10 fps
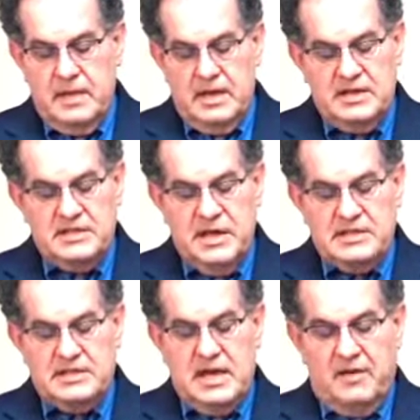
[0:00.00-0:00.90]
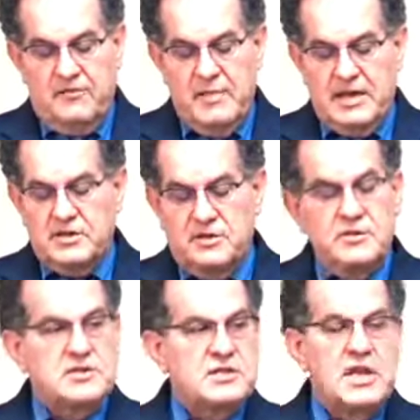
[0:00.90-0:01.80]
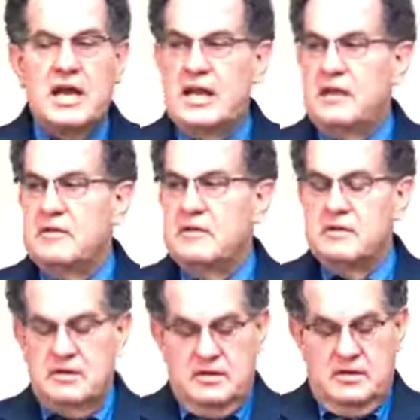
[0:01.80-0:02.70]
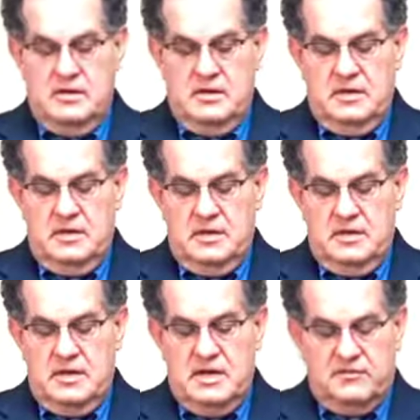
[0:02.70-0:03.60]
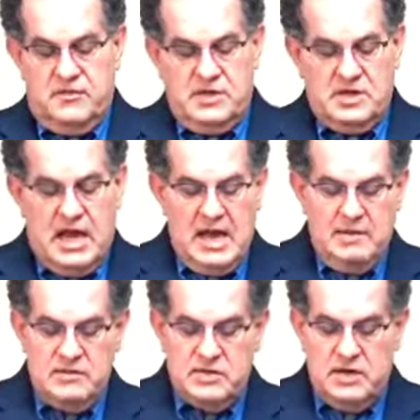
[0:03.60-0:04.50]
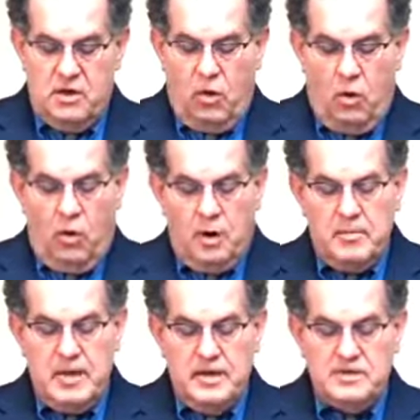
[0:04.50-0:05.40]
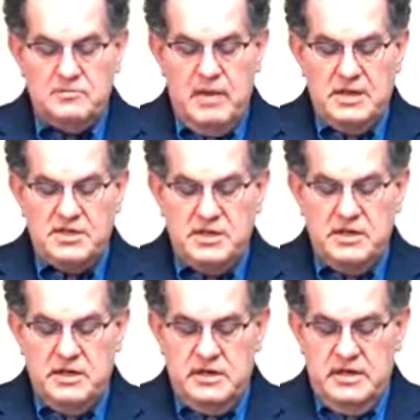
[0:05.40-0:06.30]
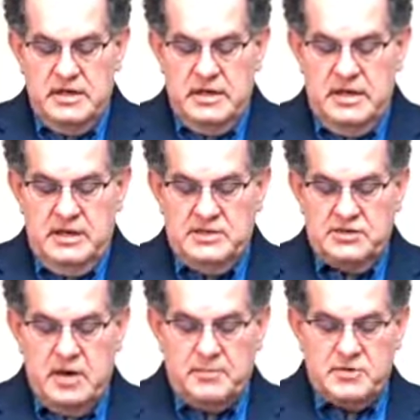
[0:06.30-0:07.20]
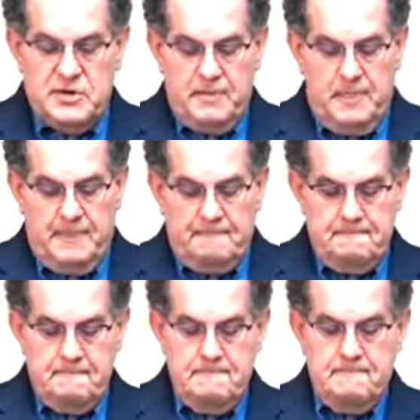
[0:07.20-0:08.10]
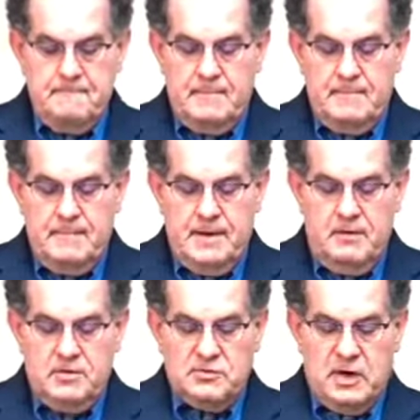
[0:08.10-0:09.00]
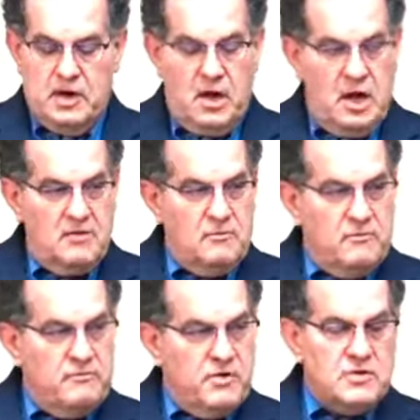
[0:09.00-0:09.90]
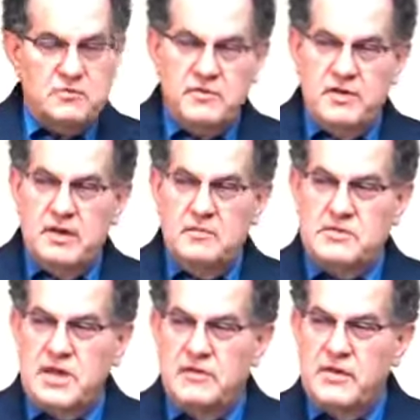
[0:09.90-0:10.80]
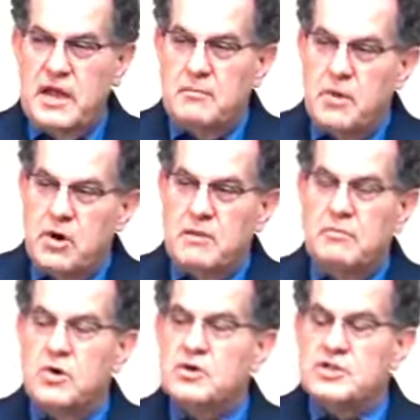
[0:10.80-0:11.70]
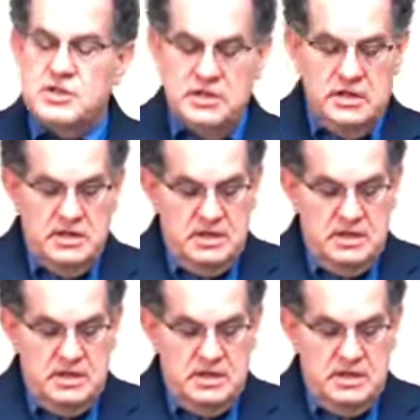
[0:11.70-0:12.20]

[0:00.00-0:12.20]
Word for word: And this in itself makes a good study. The different times that Horeb is mentioned in Scripture. It was where God first revealed himself in that burning bush.